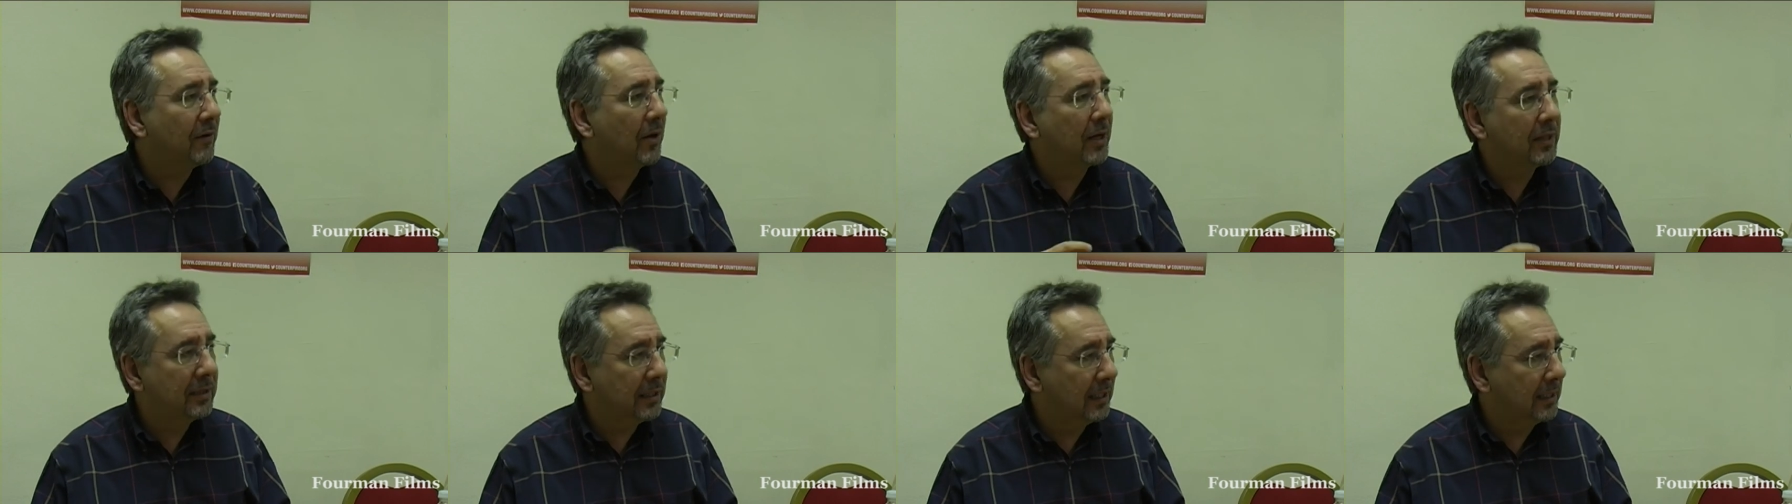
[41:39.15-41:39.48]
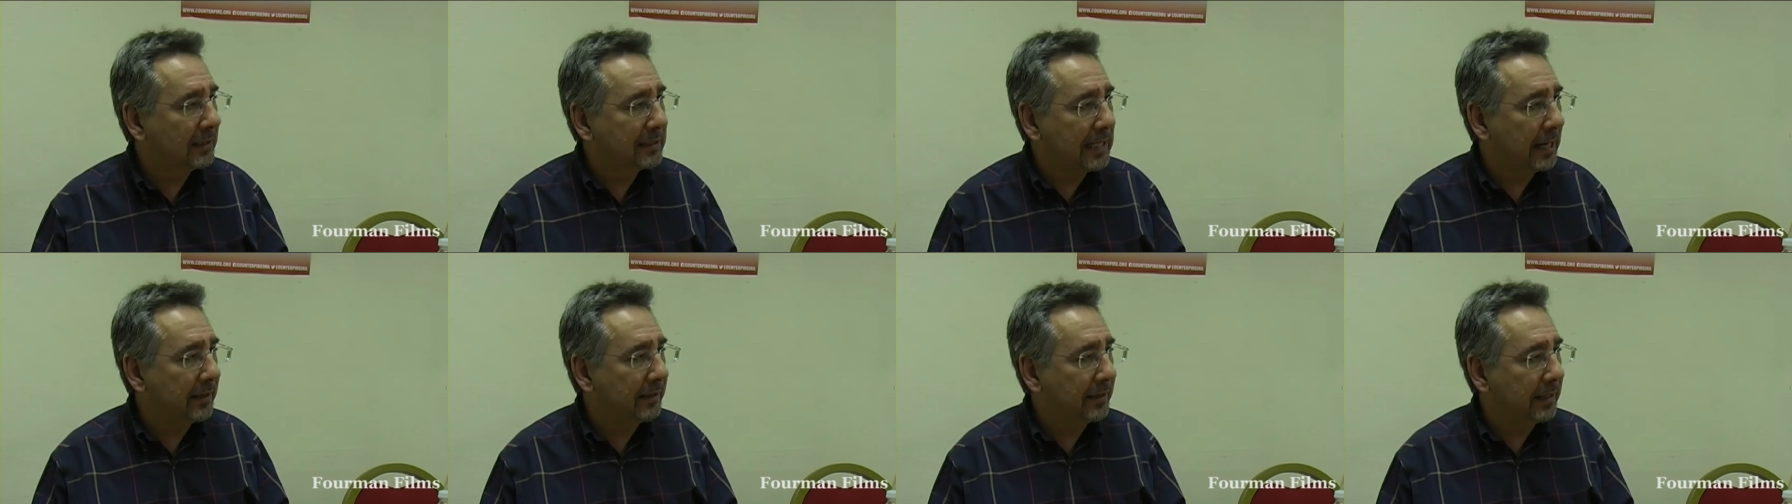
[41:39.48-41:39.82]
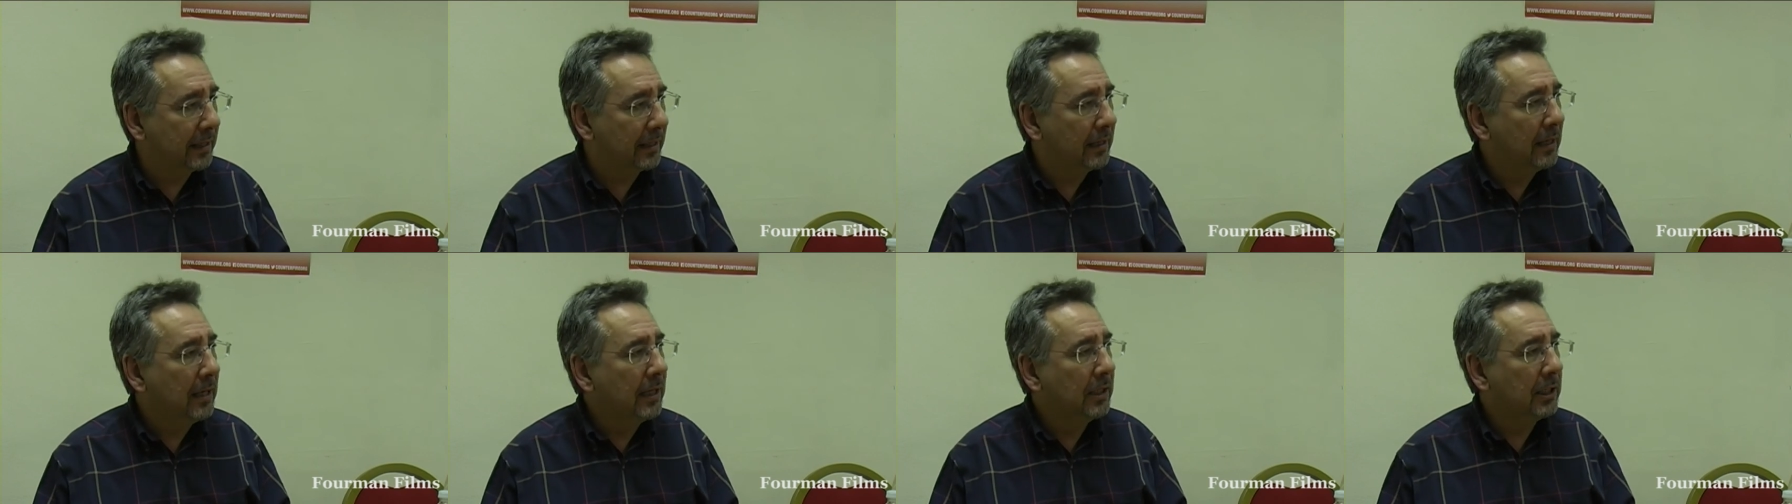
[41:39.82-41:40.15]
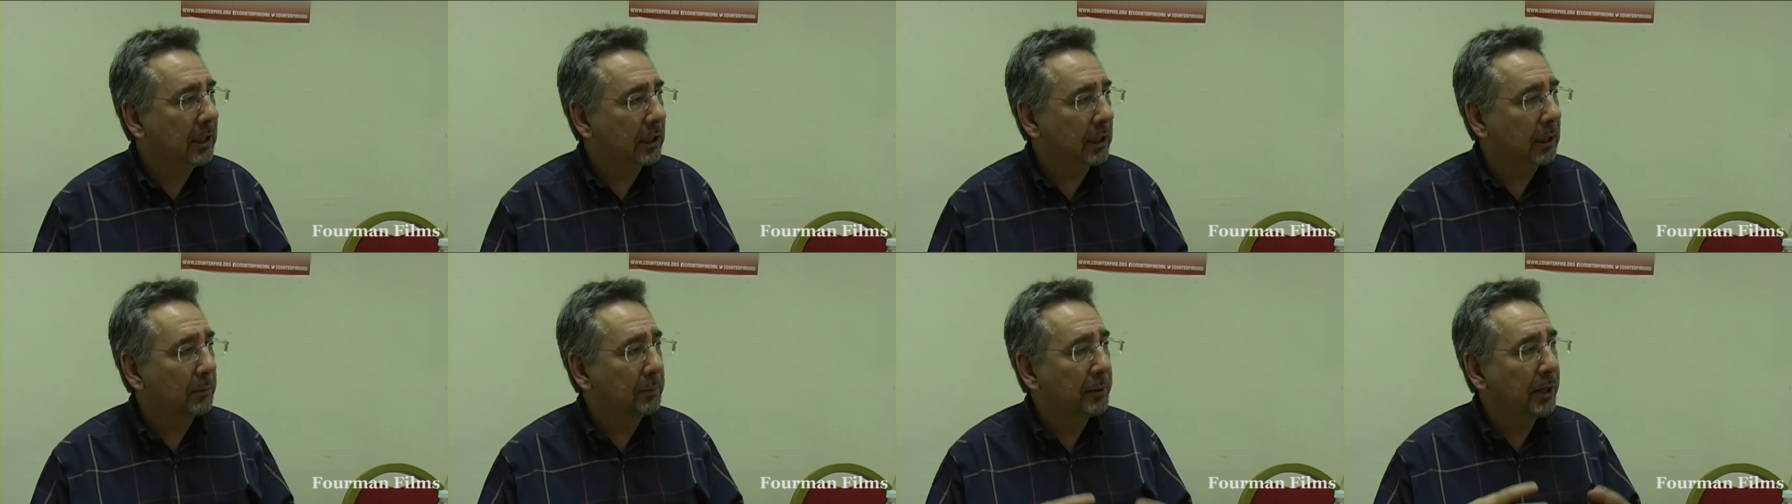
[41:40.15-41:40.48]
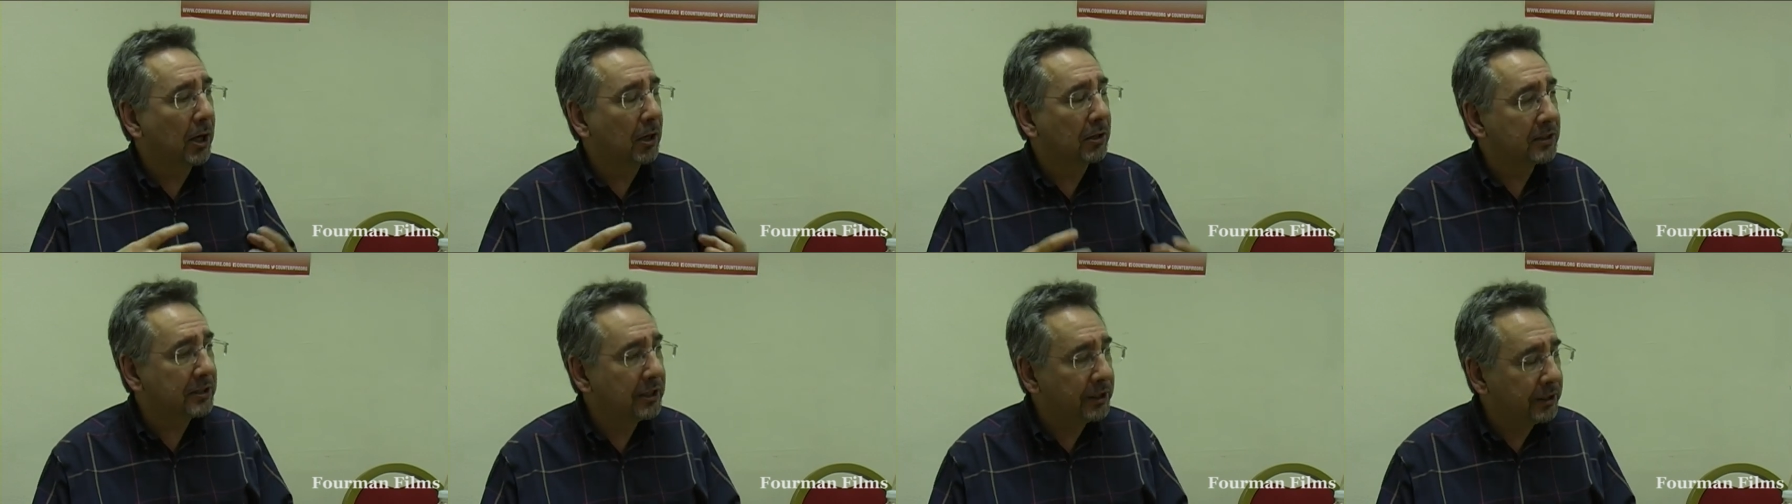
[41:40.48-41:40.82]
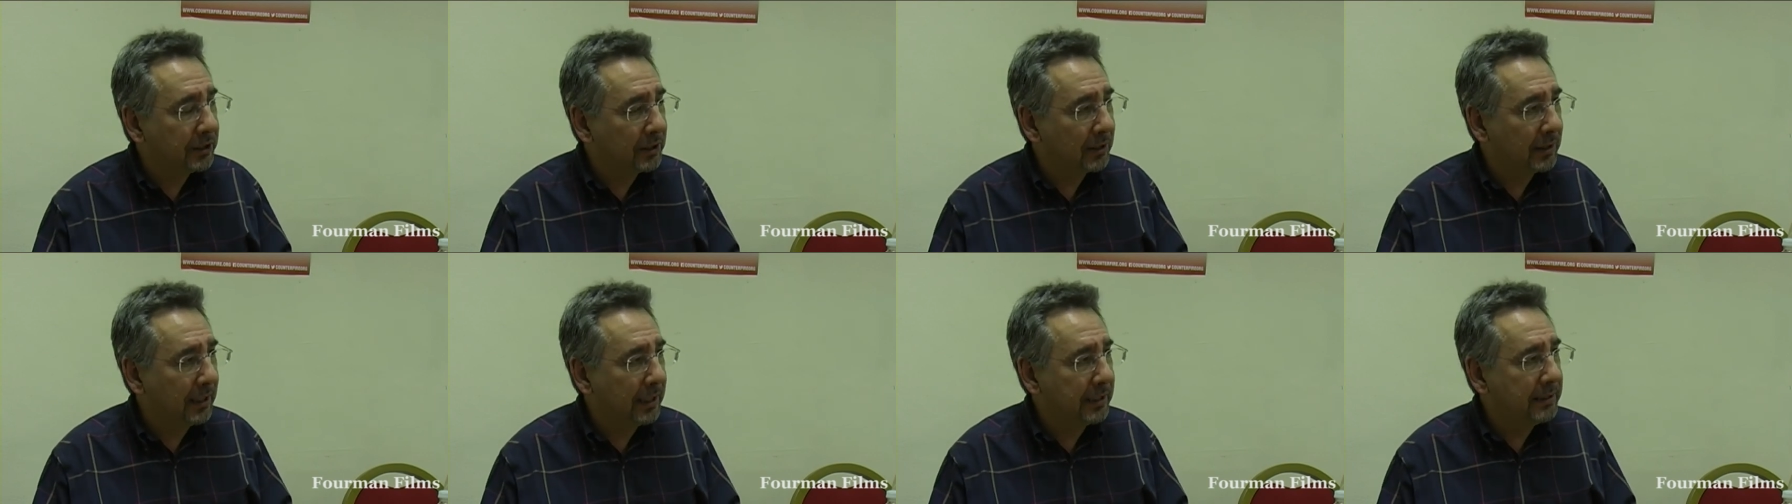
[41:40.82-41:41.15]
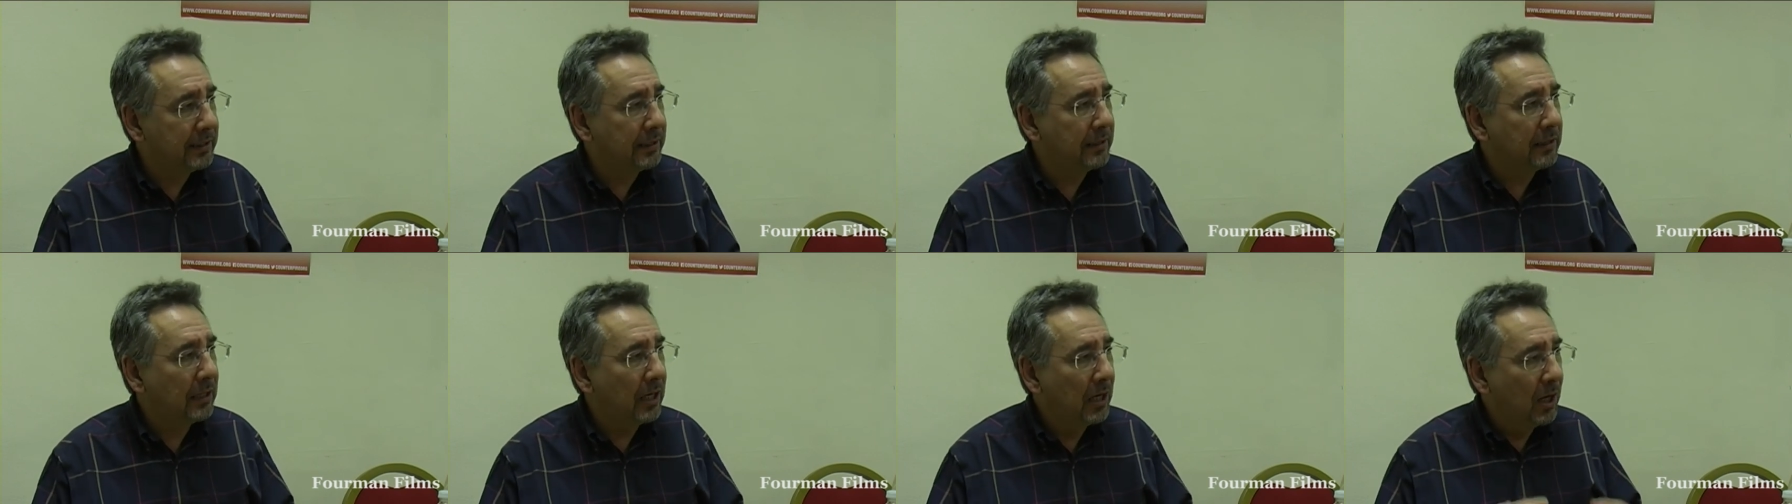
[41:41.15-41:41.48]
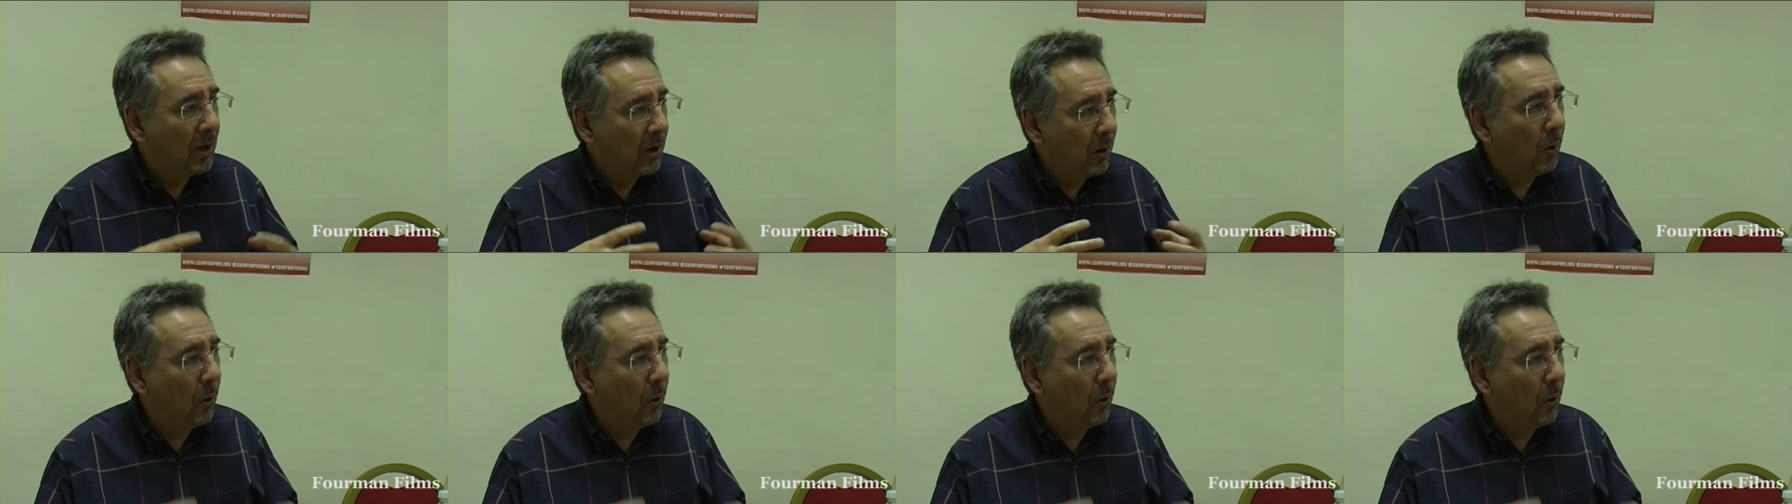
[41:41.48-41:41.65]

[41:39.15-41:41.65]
ideas out there that can be articulated,